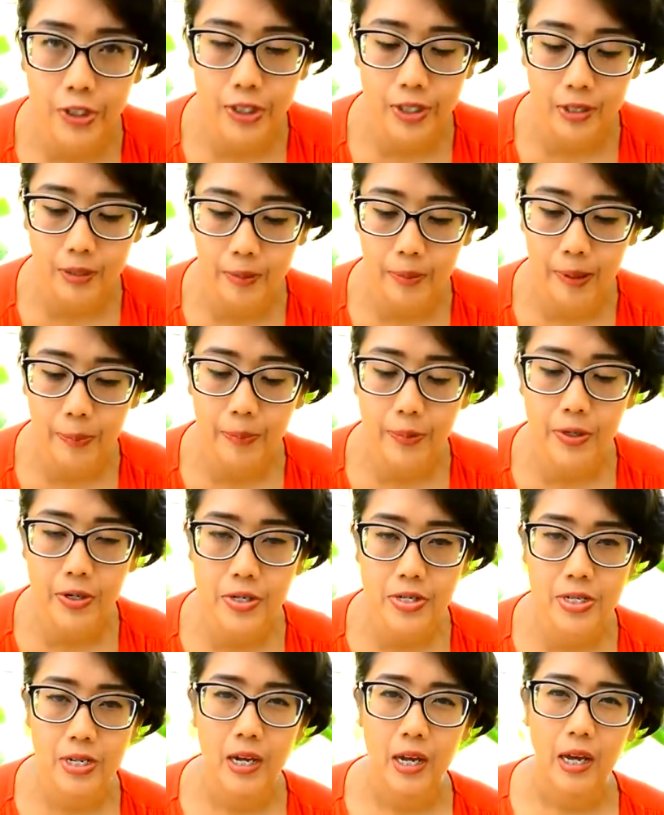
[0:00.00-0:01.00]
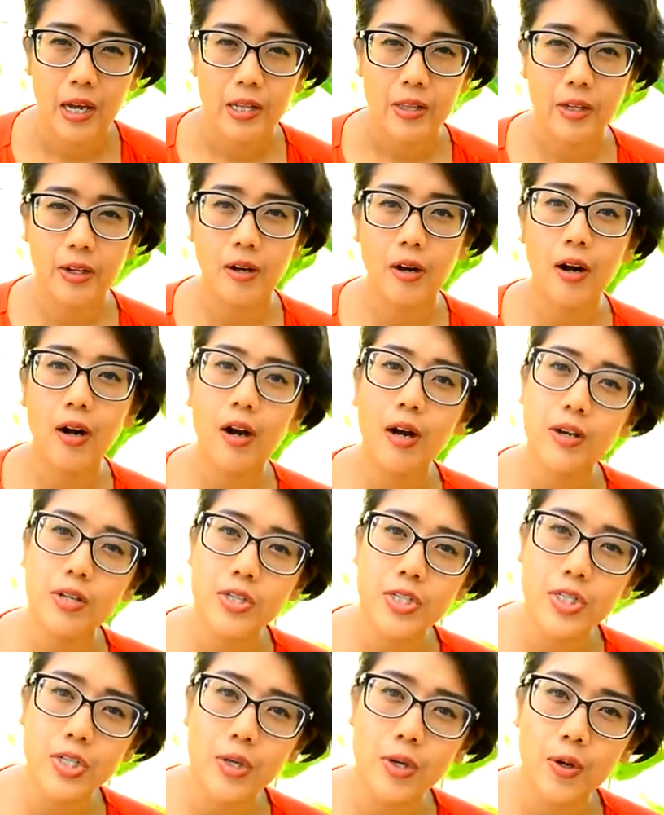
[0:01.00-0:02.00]
chili peppers? There are
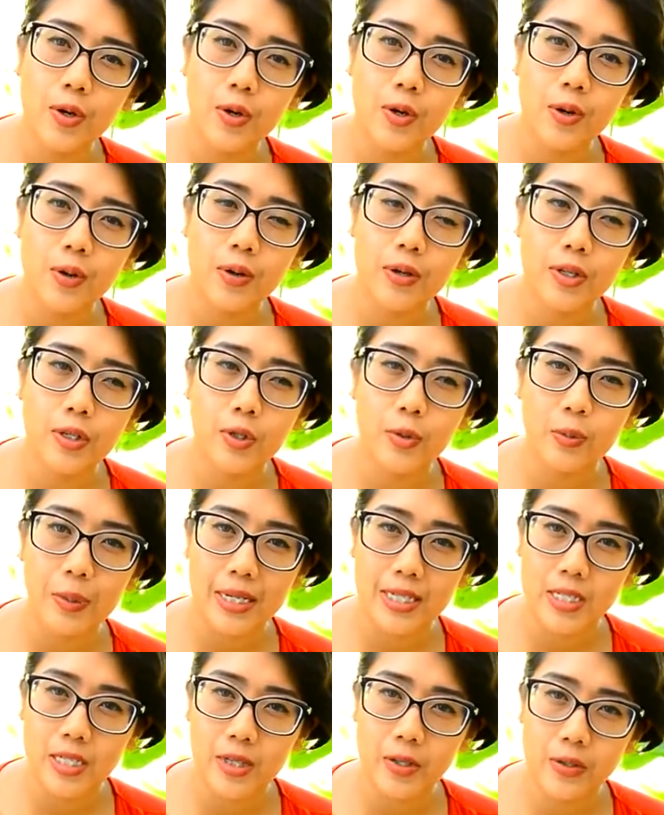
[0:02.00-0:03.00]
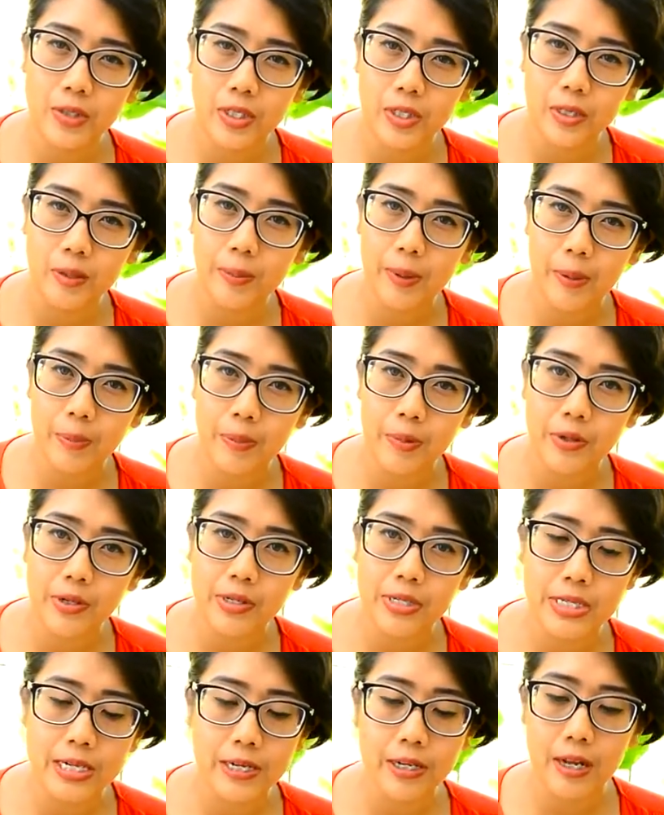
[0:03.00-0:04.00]
also New Mexico chili
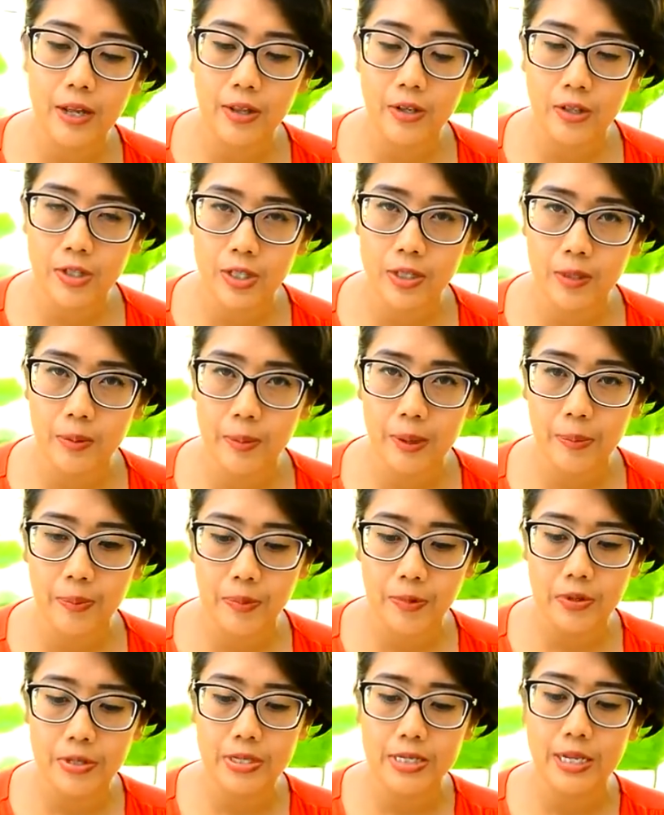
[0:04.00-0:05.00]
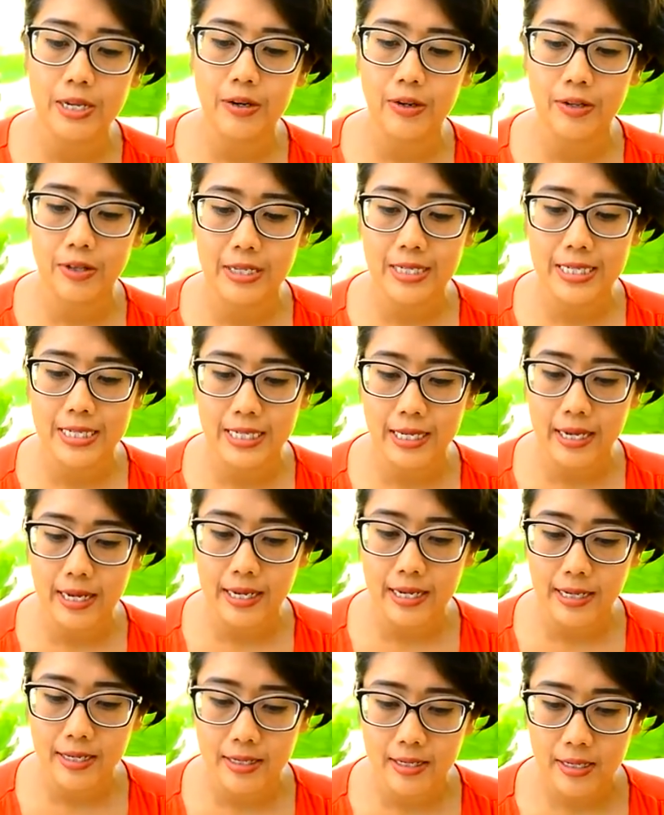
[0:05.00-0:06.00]
peppers and other chili peppers that are this
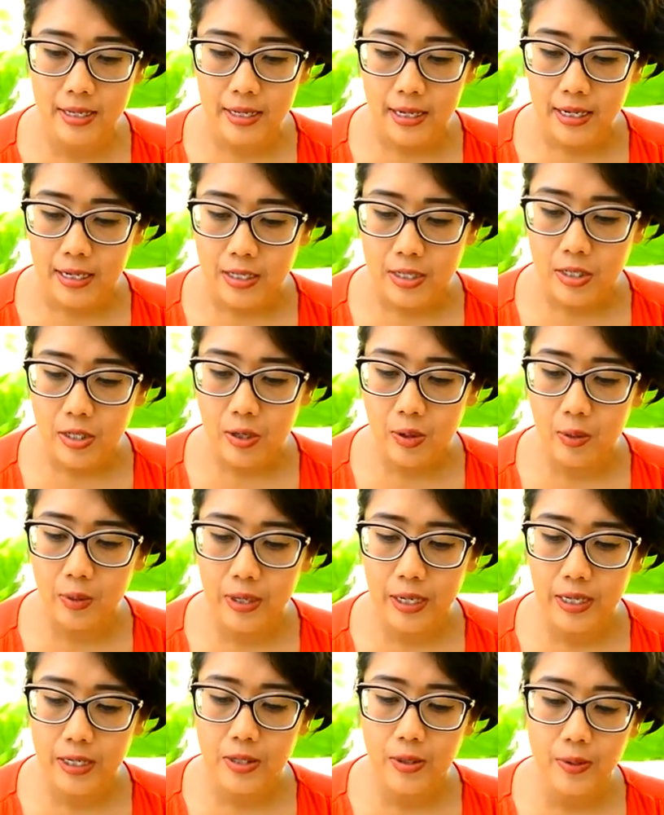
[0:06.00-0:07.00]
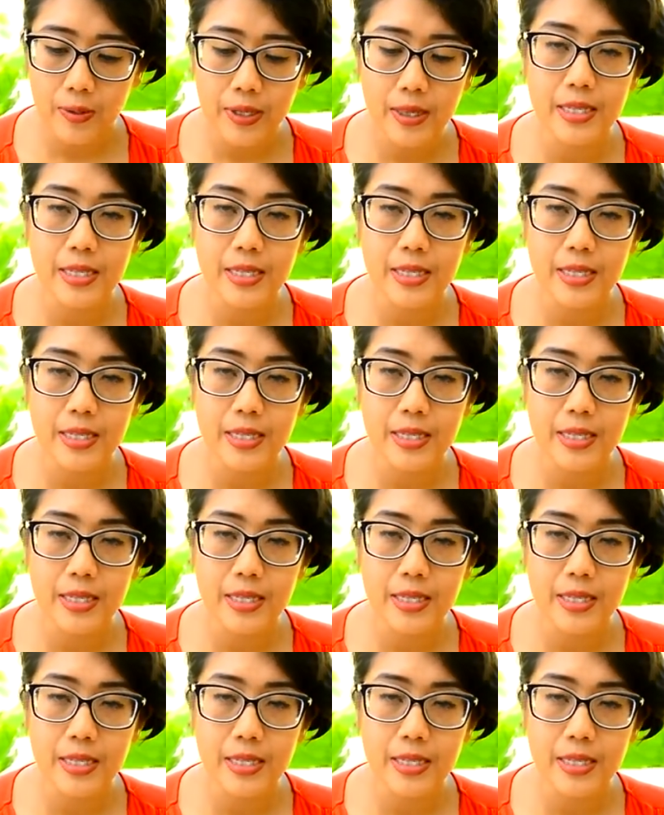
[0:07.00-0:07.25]
size. So what I do with